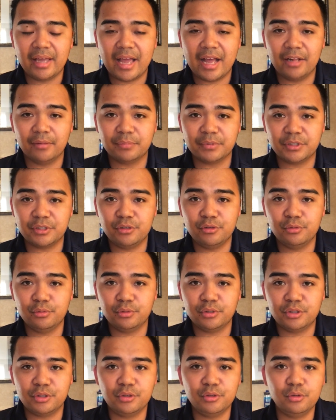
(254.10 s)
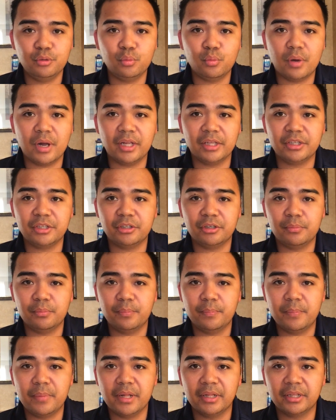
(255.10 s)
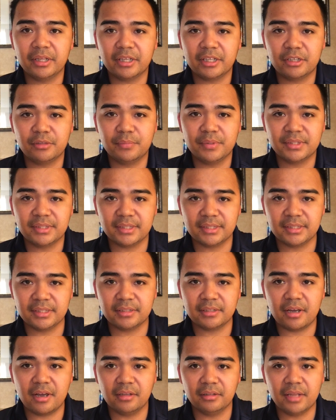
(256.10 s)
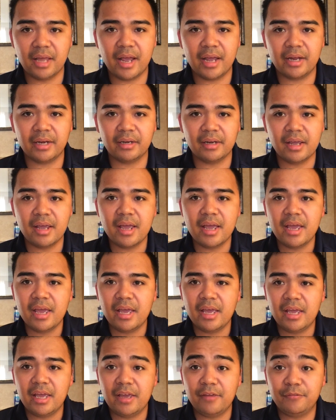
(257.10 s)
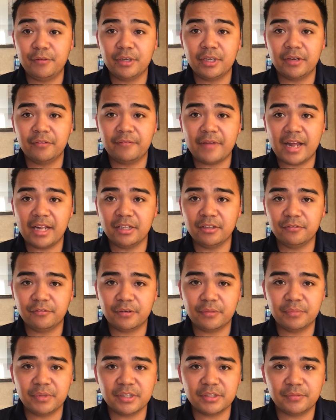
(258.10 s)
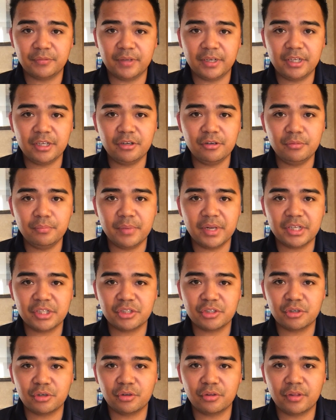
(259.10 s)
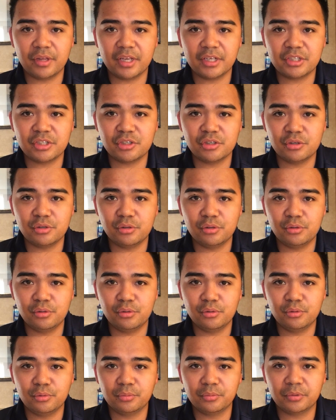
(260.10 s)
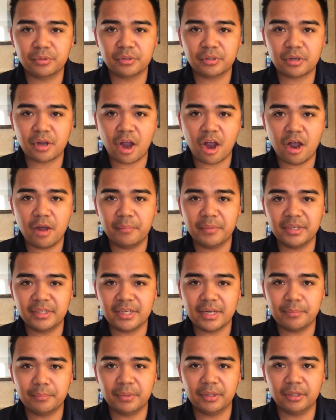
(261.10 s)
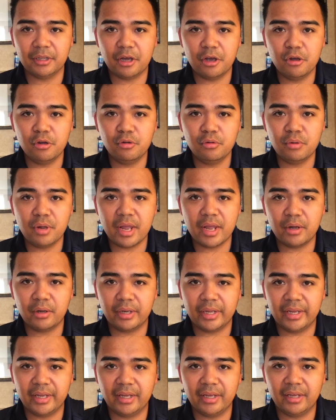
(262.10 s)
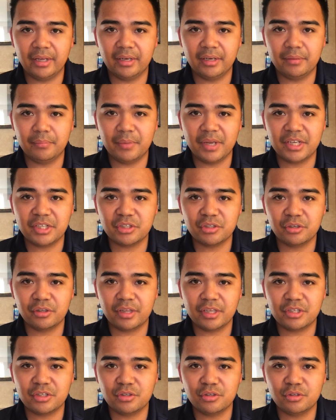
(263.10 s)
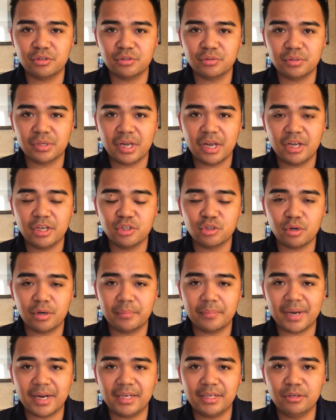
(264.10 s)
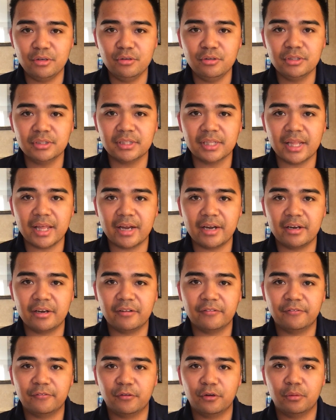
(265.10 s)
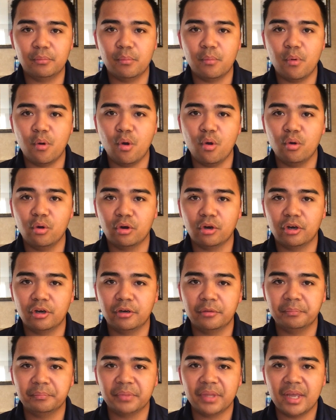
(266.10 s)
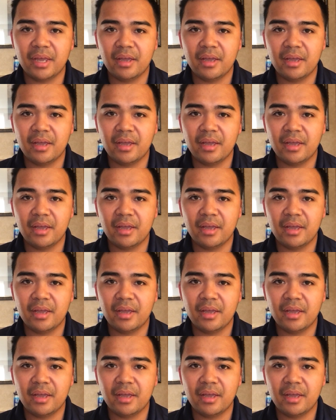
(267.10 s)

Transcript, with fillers: helps you too while you're building your businesses online. If you get value from this video, make sure that you comment down below and make sure that you join my newsletter for more